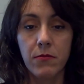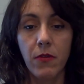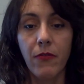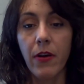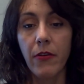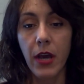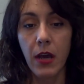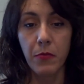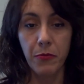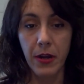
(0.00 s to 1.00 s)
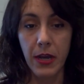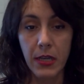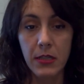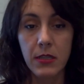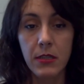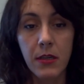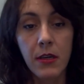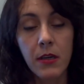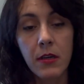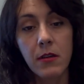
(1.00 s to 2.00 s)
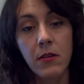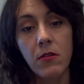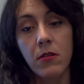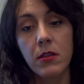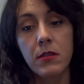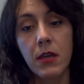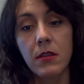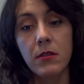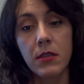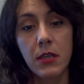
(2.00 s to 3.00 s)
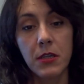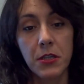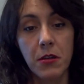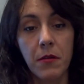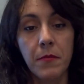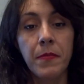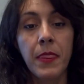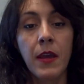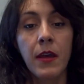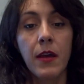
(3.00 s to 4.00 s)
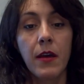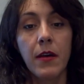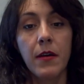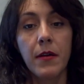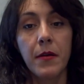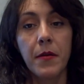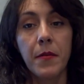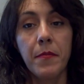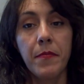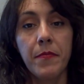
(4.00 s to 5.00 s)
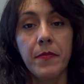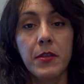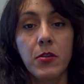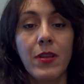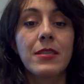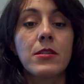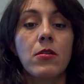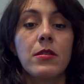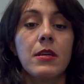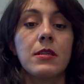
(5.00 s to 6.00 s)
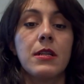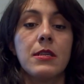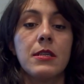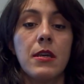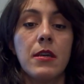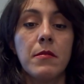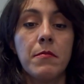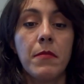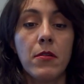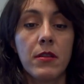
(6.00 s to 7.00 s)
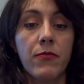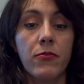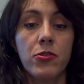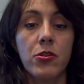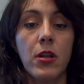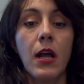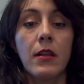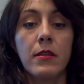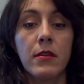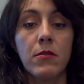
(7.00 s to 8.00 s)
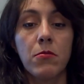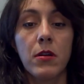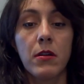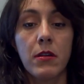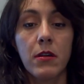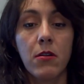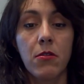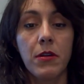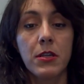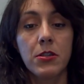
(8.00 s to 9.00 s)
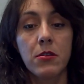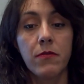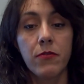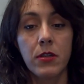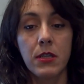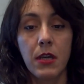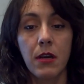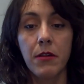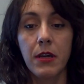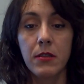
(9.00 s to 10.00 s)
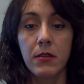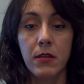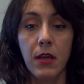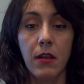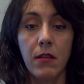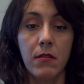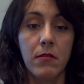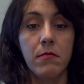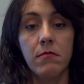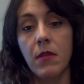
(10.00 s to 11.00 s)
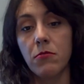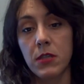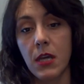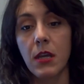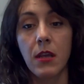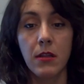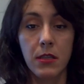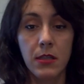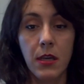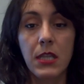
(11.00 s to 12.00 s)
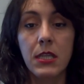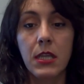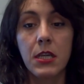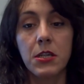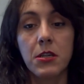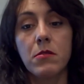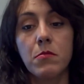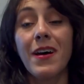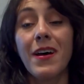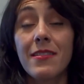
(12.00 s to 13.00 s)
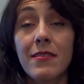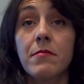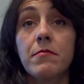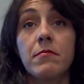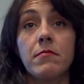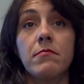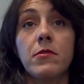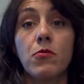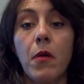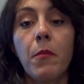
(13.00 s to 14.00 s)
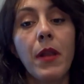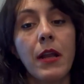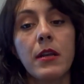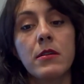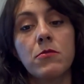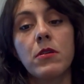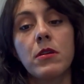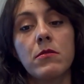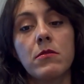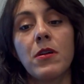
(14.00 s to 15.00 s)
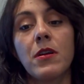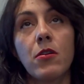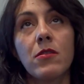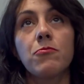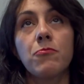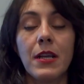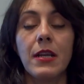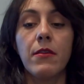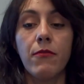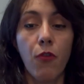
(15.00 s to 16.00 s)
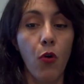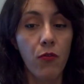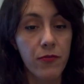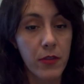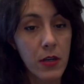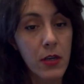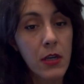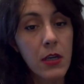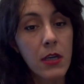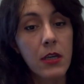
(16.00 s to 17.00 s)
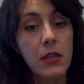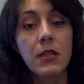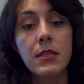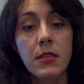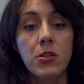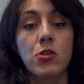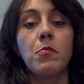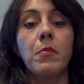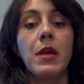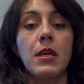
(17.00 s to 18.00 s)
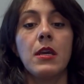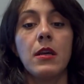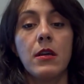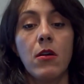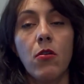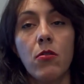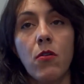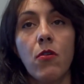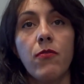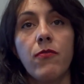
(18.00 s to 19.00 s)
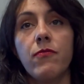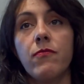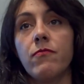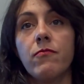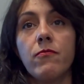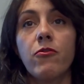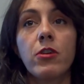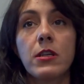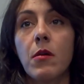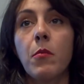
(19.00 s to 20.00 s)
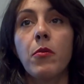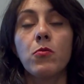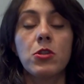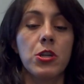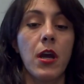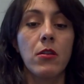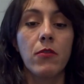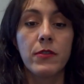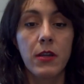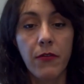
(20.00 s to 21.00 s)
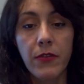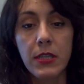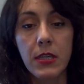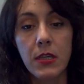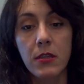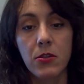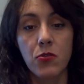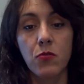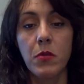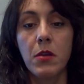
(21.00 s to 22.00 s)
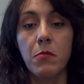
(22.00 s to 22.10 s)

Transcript: to a very high price, inside the station. So in this context, let's say multifunctionality were encouraged for these areas and outside and inside the stations, but urban planners were not really involved in the decision making of, for example, which kind of services should be